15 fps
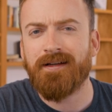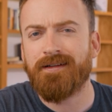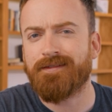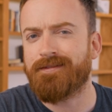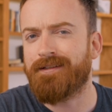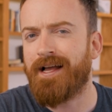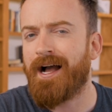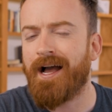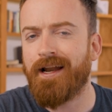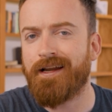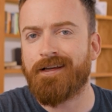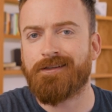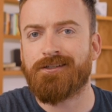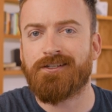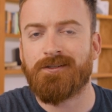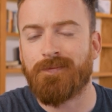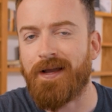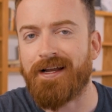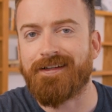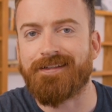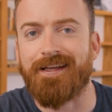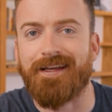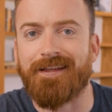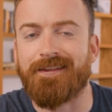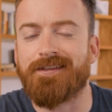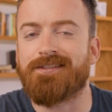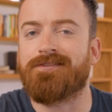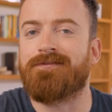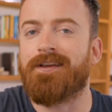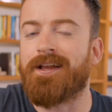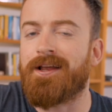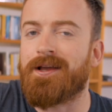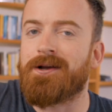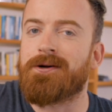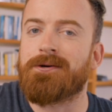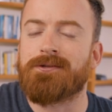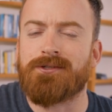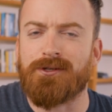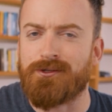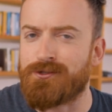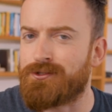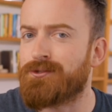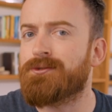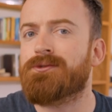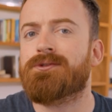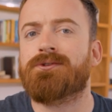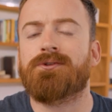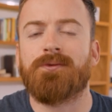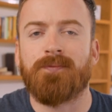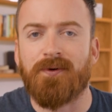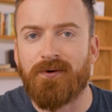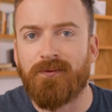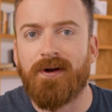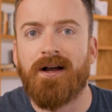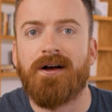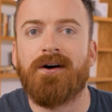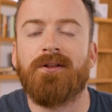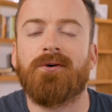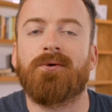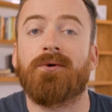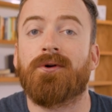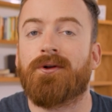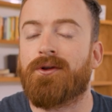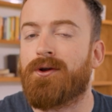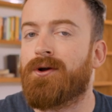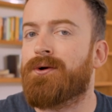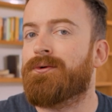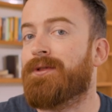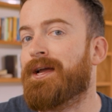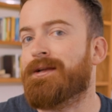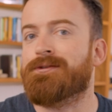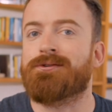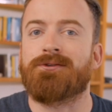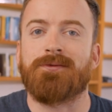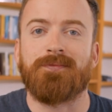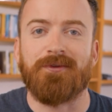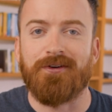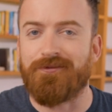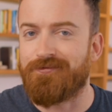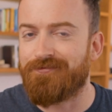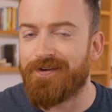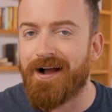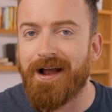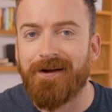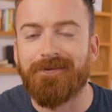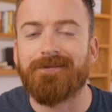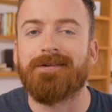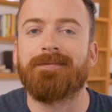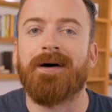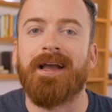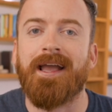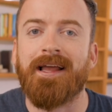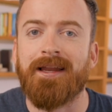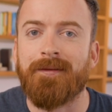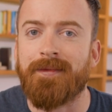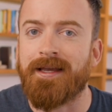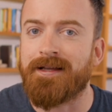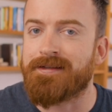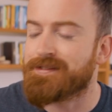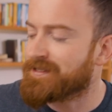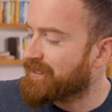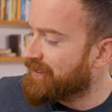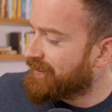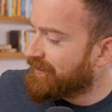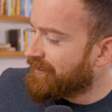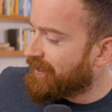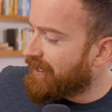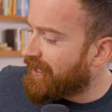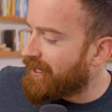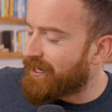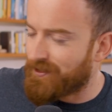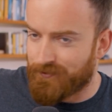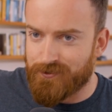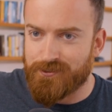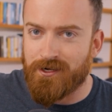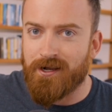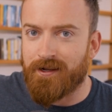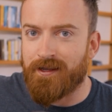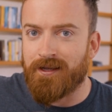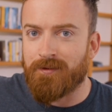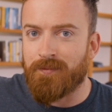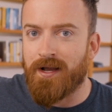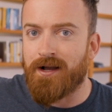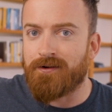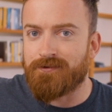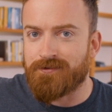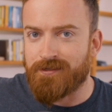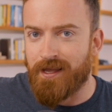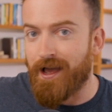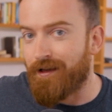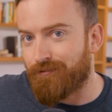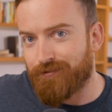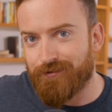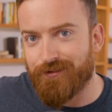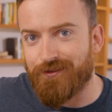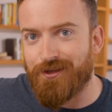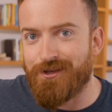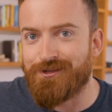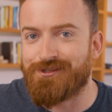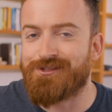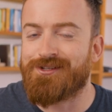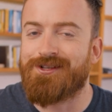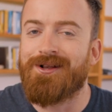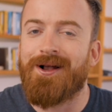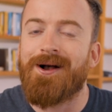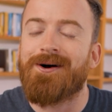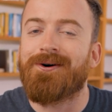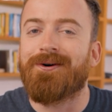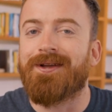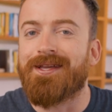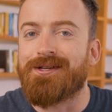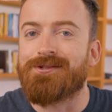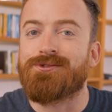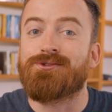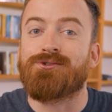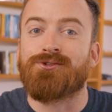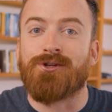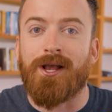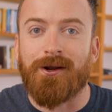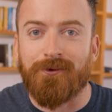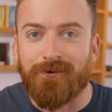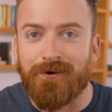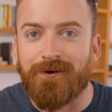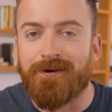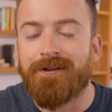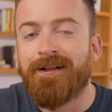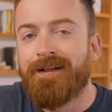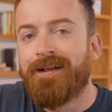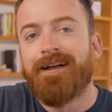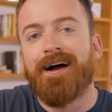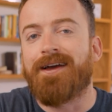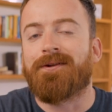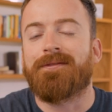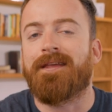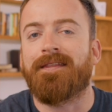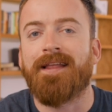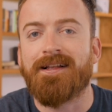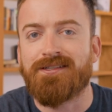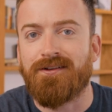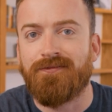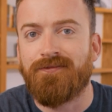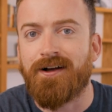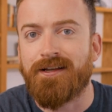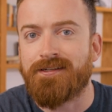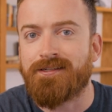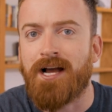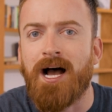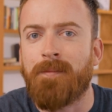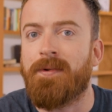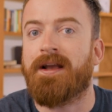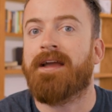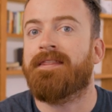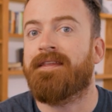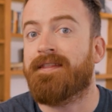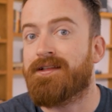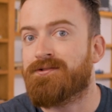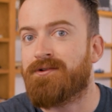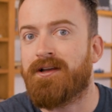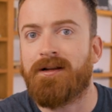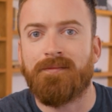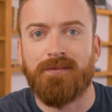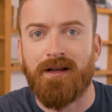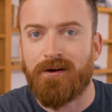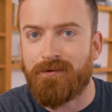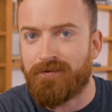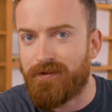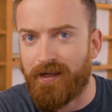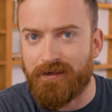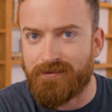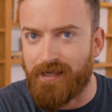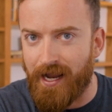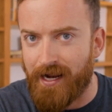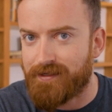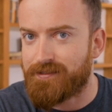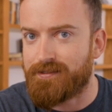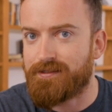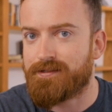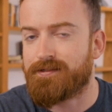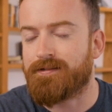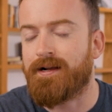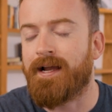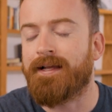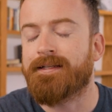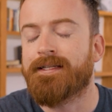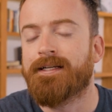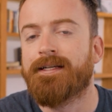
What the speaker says: not expecting this video to do super well or go like super viral by any means. We're talking about death. So in general, I don't think that's a fun topic. I think that's right up there with like taxes, right?